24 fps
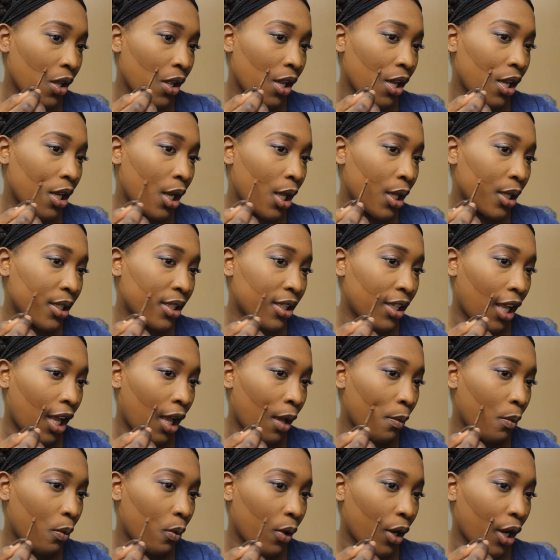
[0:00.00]
and I
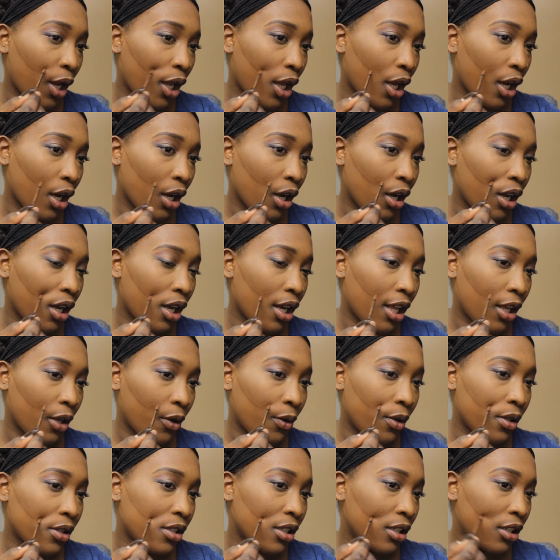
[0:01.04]
stop right here, and I
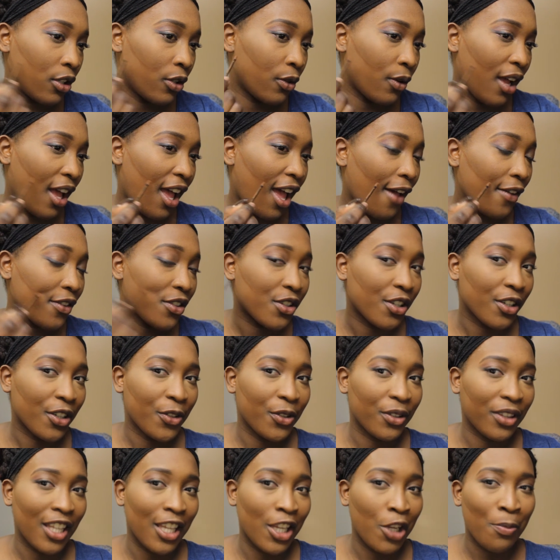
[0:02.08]
go into a little half
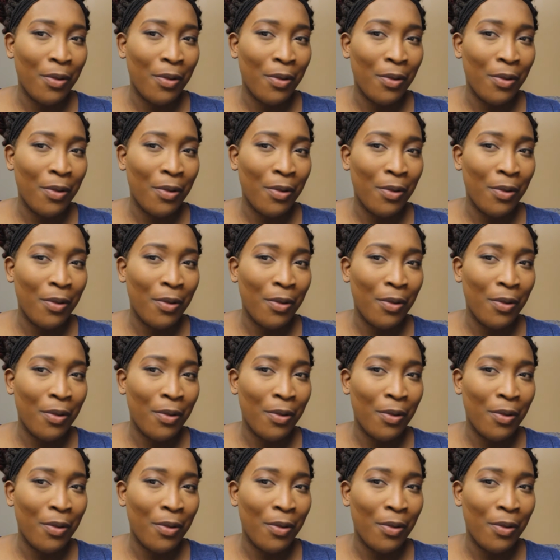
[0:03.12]
circle thing.